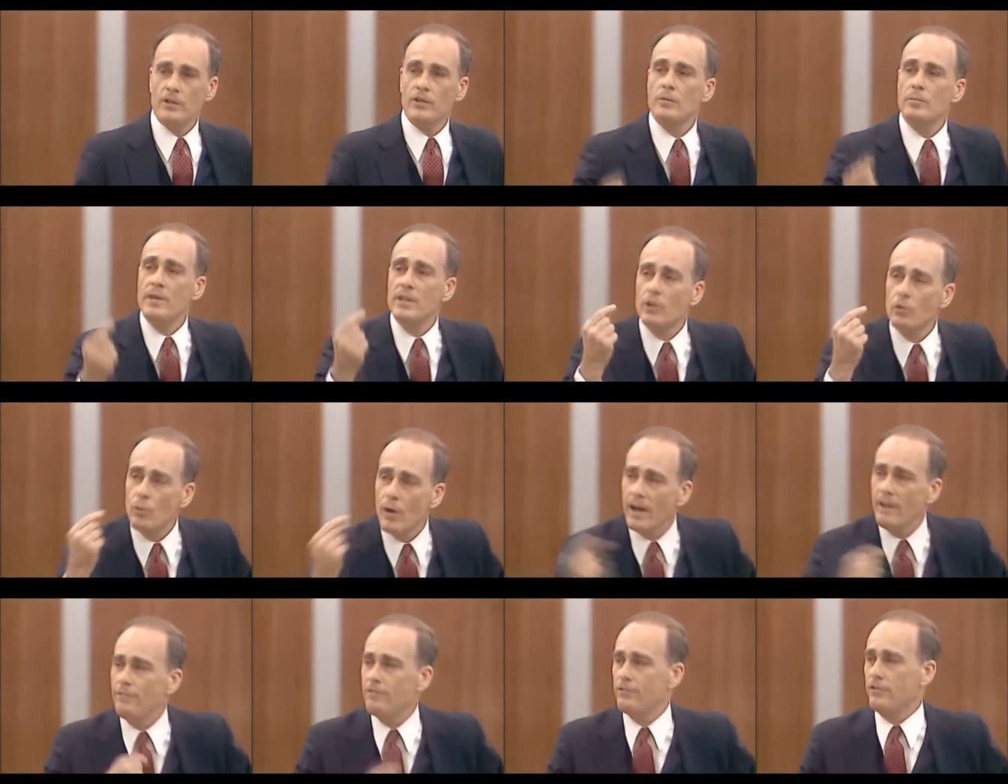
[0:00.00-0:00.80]
to be the
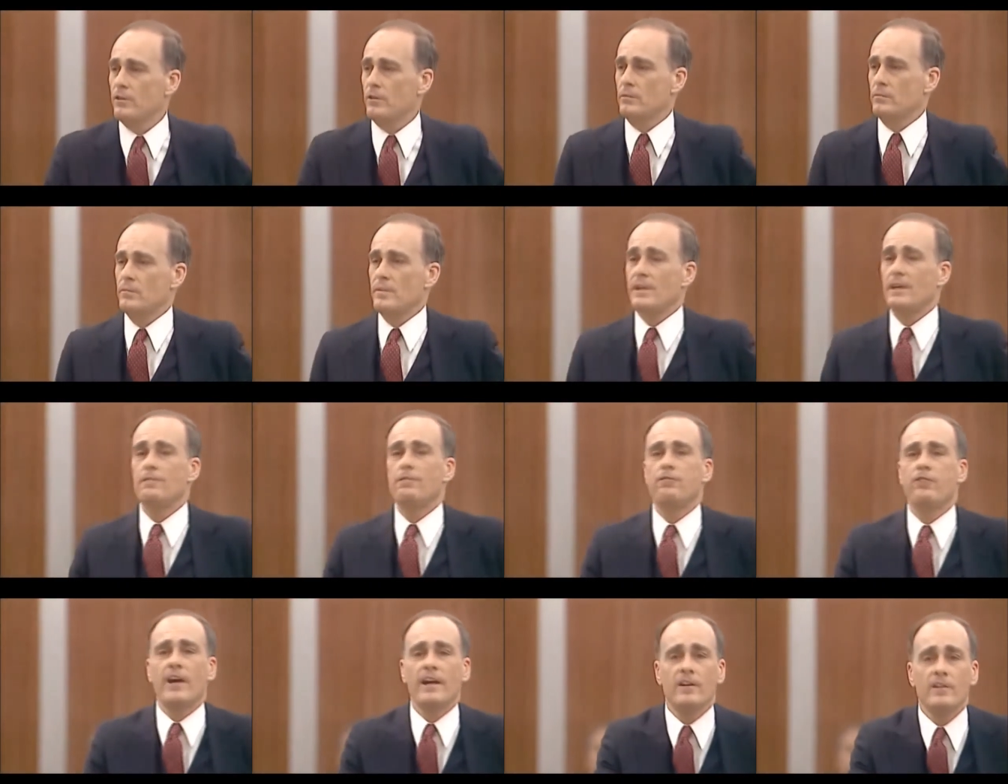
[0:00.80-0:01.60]
rifle that
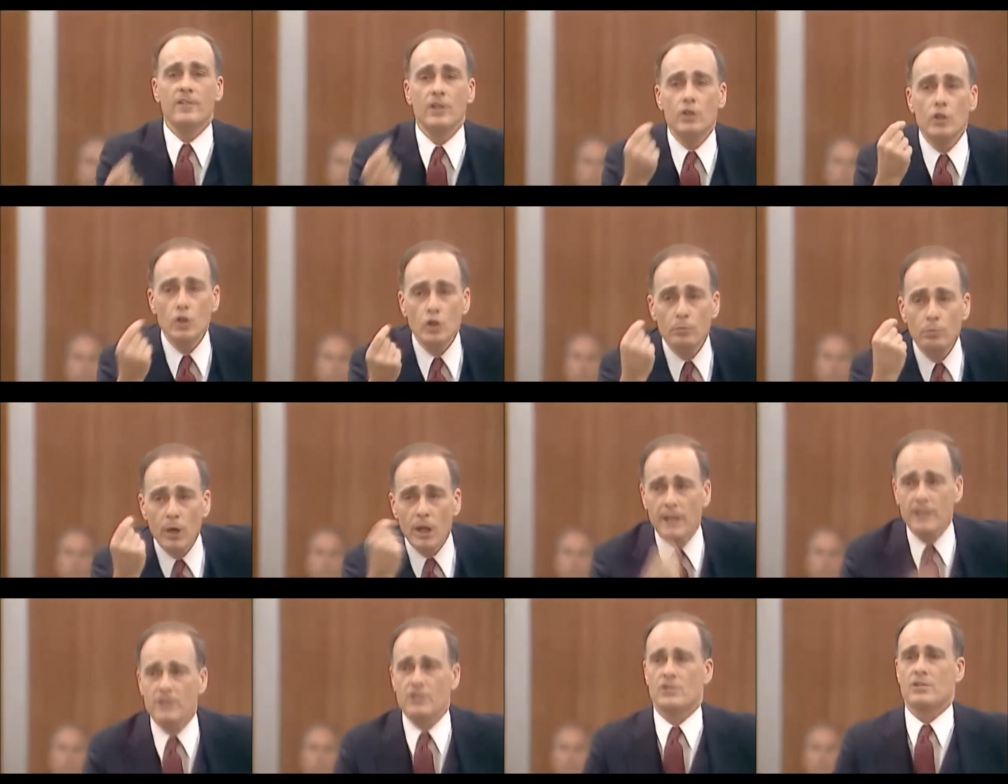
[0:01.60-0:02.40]
fired the two
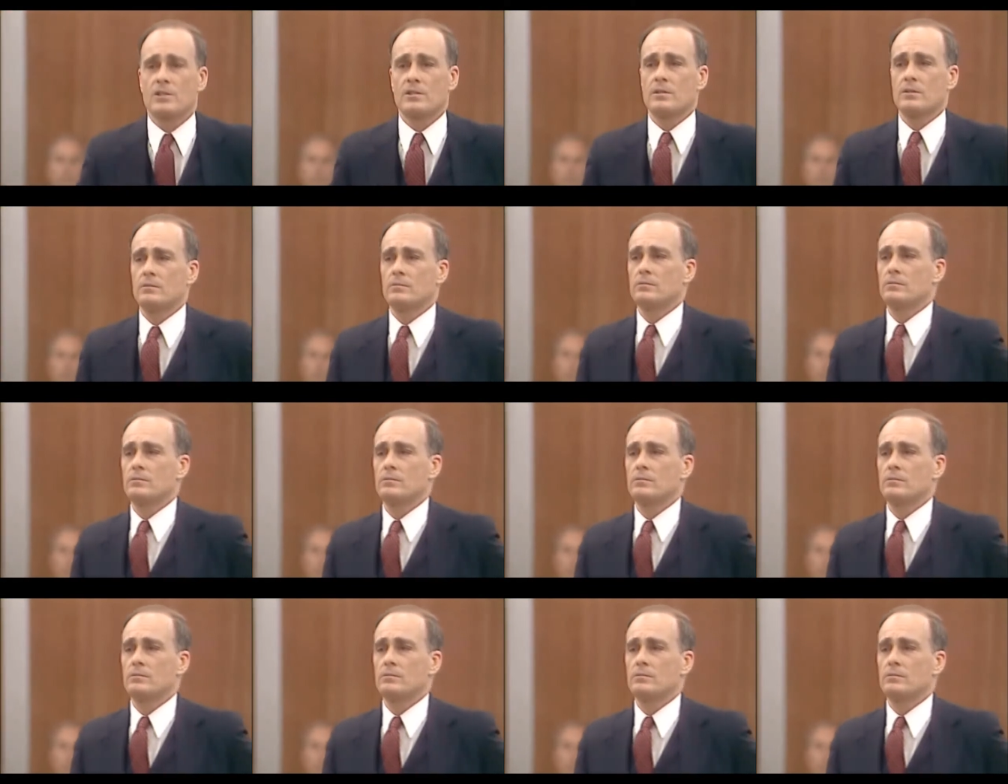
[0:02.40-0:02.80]
bullets